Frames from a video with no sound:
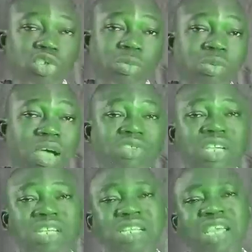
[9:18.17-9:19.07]
Some people have
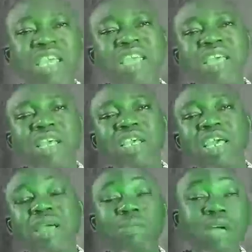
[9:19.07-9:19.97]
said that
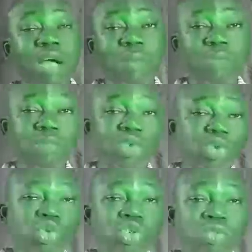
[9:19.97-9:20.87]

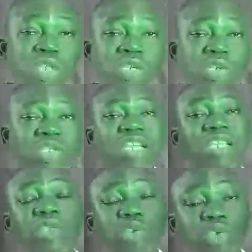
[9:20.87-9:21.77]
YouTube does not
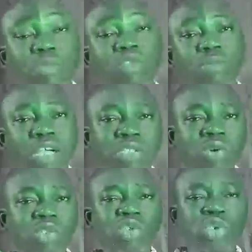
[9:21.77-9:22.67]
allow them to drop numbers.
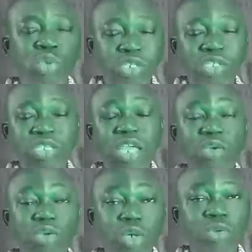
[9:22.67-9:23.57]
So what you do is
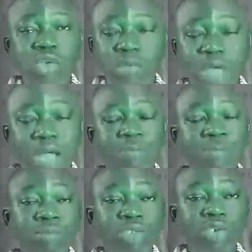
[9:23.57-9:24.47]
you drop your number,
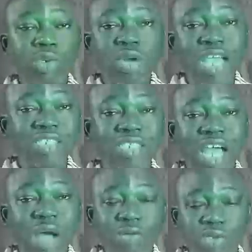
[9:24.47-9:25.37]
you write it
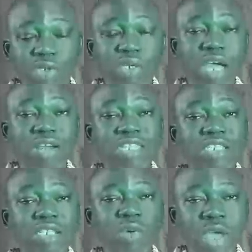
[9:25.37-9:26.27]
out. You can write
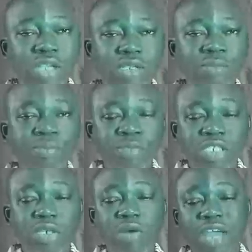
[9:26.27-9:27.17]
it in words.
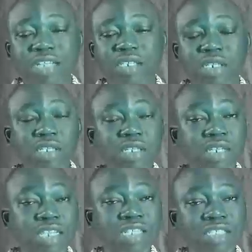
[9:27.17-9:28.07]
Instead of writing
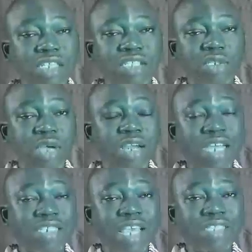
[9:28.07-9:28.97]
letter 6, you can
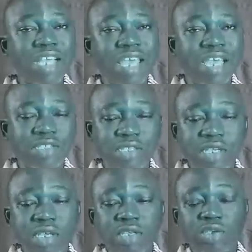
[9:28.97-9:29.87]
write SIX.
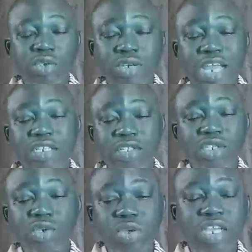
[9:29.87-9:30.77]
So you write the
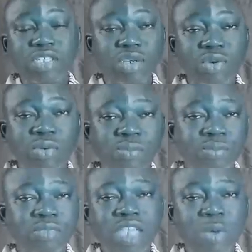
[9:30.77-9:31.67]
080.
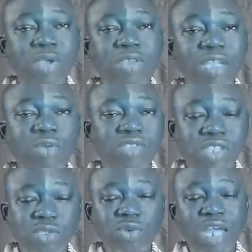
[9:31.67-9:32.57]
Then when you get to
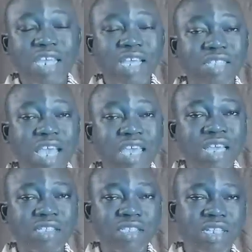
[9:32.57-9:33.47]
6, you write
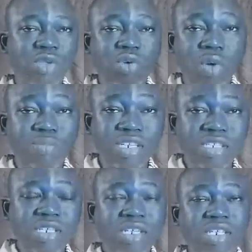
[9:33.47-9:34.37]
SIX. Then you
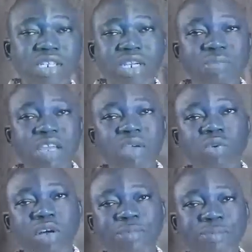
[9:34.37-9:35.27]
complete the
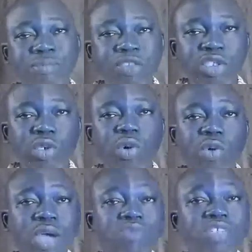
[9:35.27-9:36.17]
remaining one.
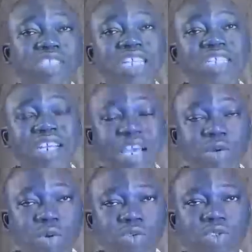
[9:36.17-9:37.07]
So you have to set clear
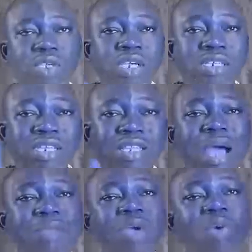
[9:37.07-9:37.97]
goals.
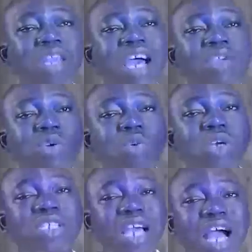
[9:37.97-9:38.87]
Determine whether you
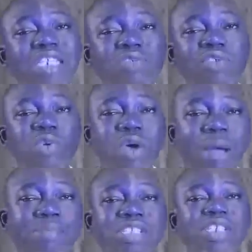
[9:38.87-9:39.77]
want cash flow,
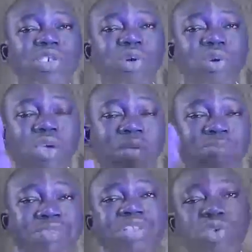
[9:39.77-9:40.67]
appreciation, or a
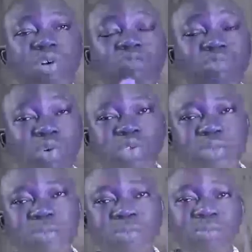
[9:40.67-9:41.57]
mix of both.